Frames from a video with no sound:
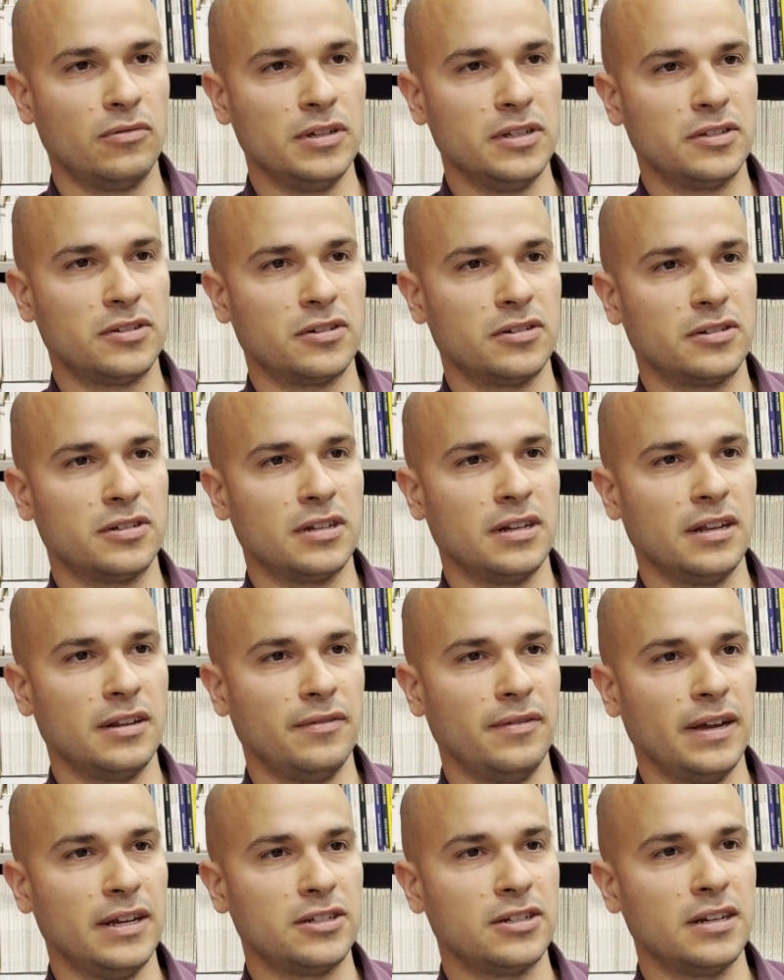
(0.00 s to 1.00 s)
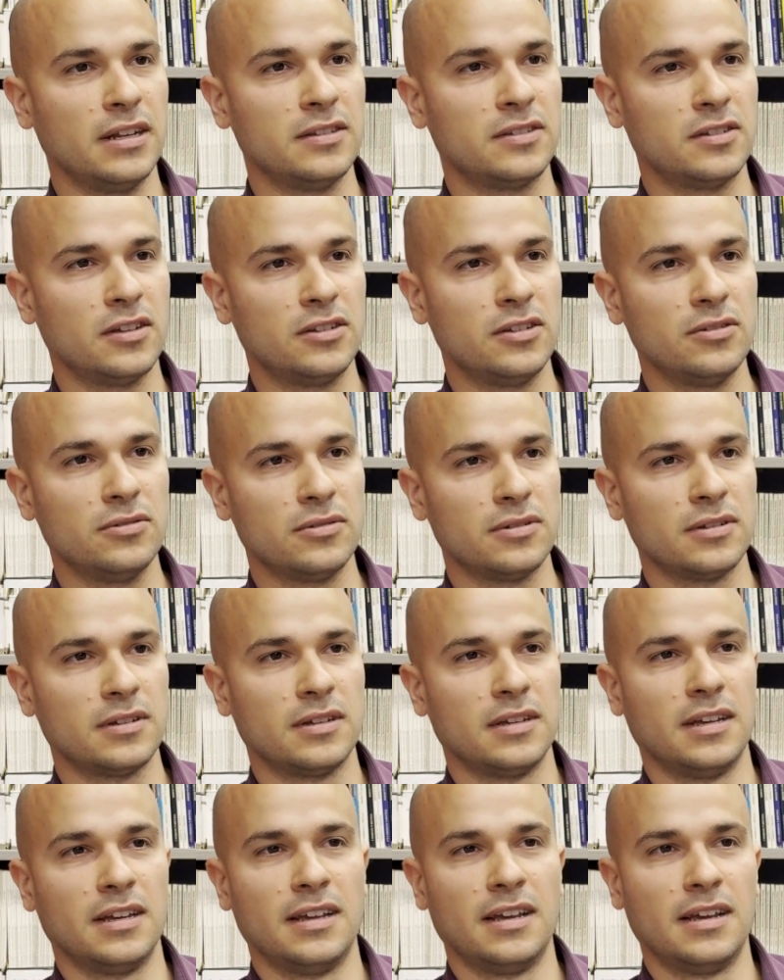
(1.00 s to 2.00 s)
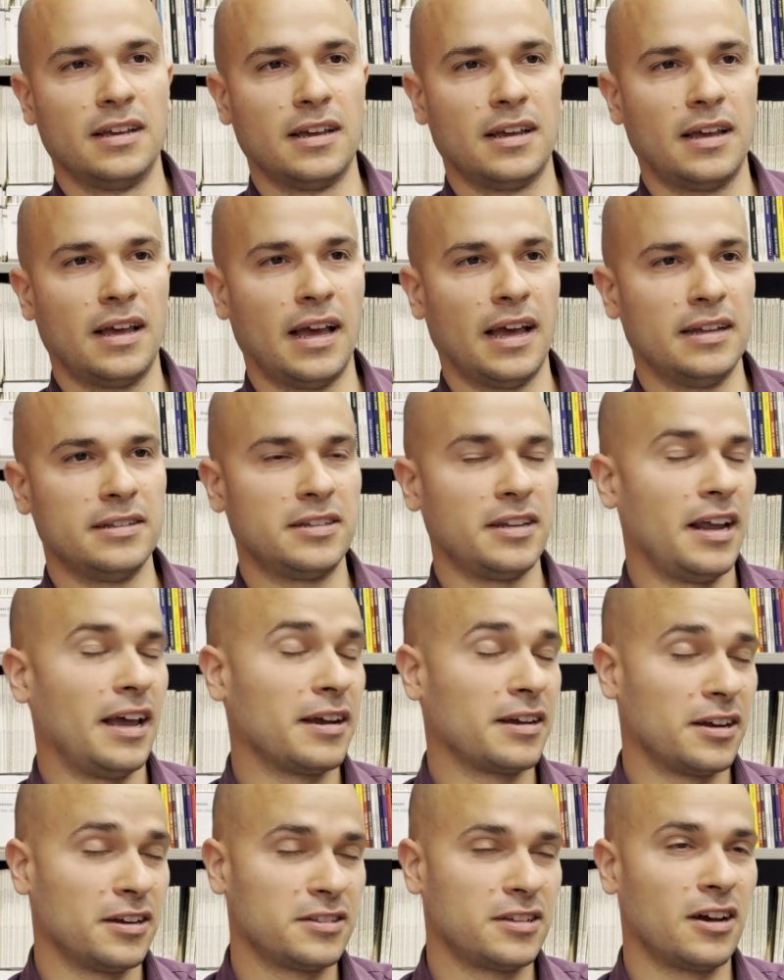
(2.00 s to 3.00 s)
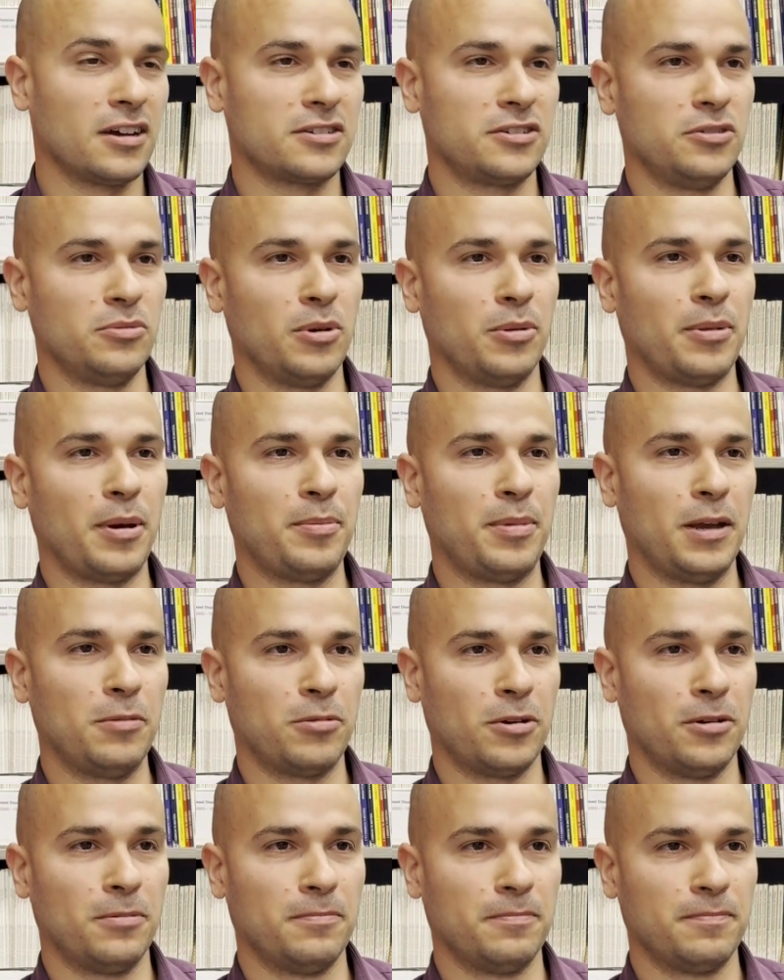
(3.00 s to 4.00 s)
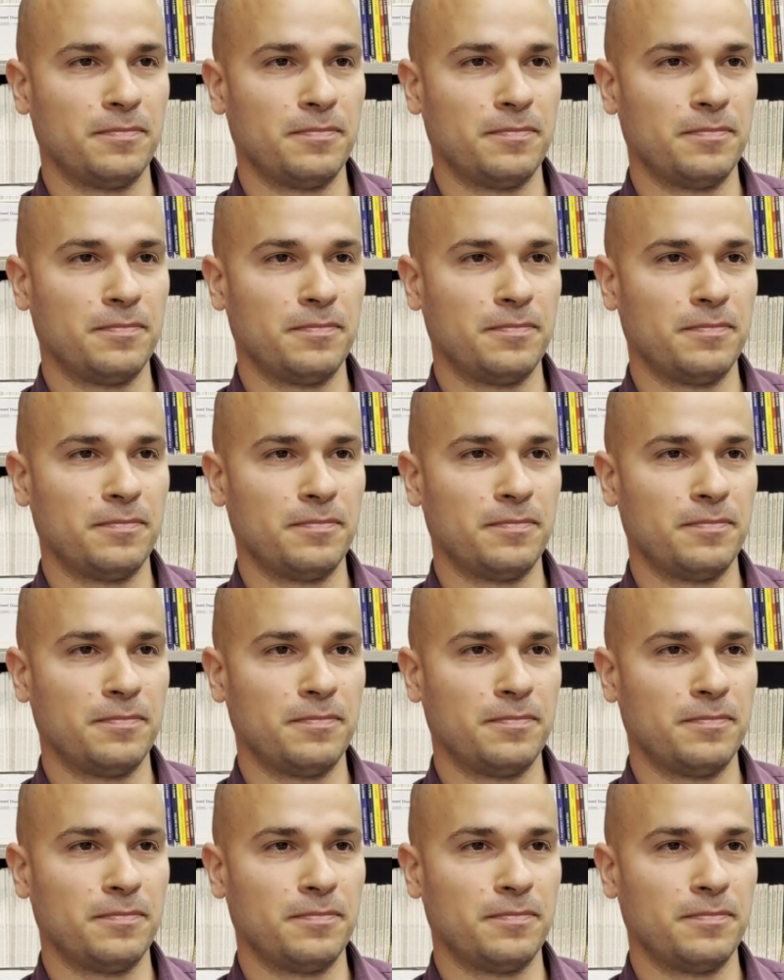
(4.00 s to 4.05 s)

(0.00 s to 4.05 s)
Research and Innovation Institute. And today I'm going to talk to you about my paper.